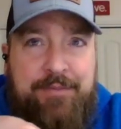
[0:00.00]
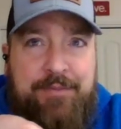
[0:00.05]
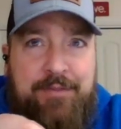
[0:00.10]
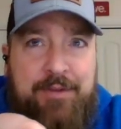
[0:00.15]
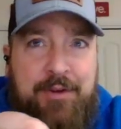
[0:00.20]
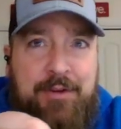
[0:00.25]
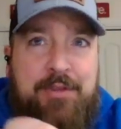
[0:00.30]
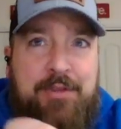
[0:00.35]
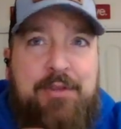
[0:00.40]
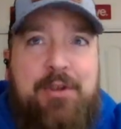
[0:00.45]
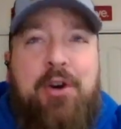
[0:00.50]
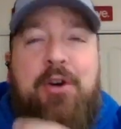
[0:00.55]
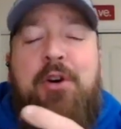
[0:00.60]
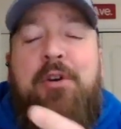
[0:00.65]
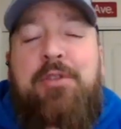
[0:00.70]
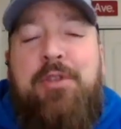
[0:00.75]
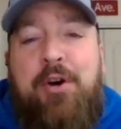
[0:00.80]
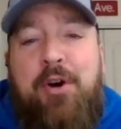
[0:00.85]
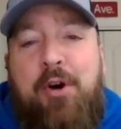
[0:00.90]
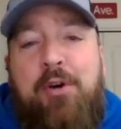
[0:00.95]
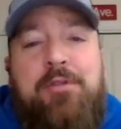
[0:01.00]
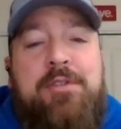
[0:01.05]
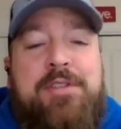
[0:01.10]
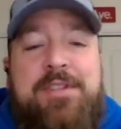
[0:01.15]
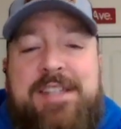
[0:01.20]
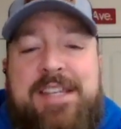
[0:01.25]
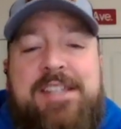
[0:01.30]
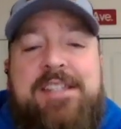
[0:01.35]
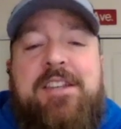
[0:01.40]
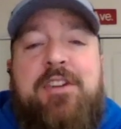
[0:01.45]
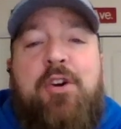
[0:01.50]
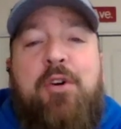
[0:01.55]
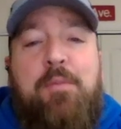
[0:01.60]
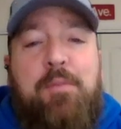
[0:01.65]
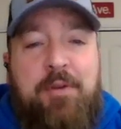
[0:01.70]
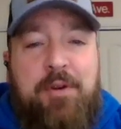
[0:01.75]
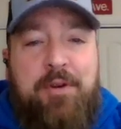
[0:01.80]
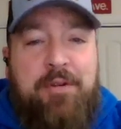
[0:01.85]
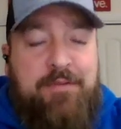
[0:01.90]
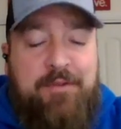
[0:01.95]
or the season
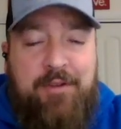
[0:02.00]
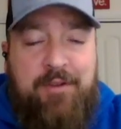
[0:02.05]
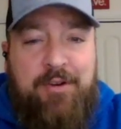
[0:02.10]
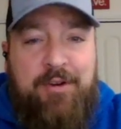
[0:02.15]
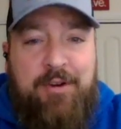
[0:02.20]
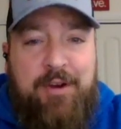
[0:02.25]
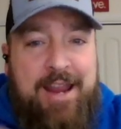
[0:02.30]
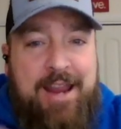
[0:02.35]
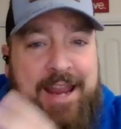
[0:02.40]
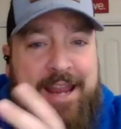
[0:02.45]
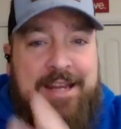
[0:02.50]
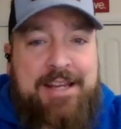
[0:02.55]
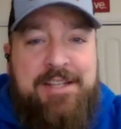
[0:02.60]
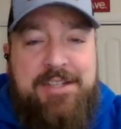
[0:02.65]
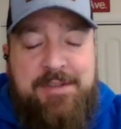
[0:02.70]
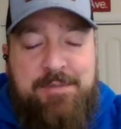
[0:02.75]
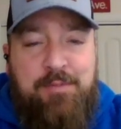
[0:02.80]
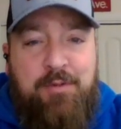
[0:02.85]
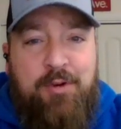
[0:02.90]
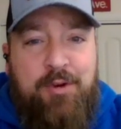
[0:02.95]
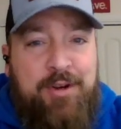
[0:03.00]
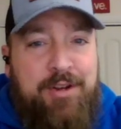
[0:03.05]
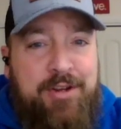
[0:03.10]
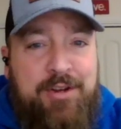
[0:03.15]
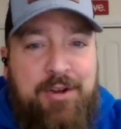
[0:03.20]
opener for any sport.